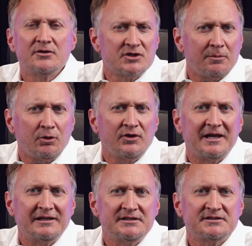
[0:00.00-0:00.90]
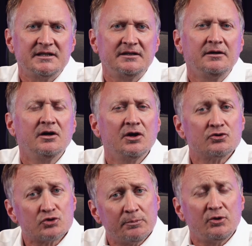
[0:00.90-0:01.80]
double net leasing,
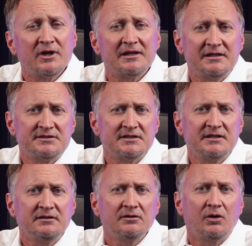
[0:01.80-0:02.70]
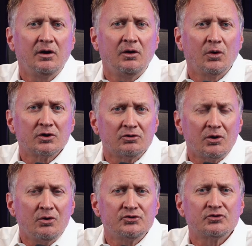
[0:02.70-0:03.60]
triple net leasing, or
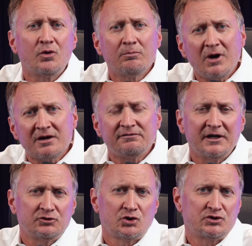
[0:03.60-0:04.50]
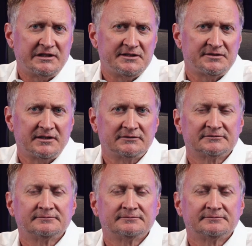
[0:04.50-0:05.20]
gross or modified gross leasing.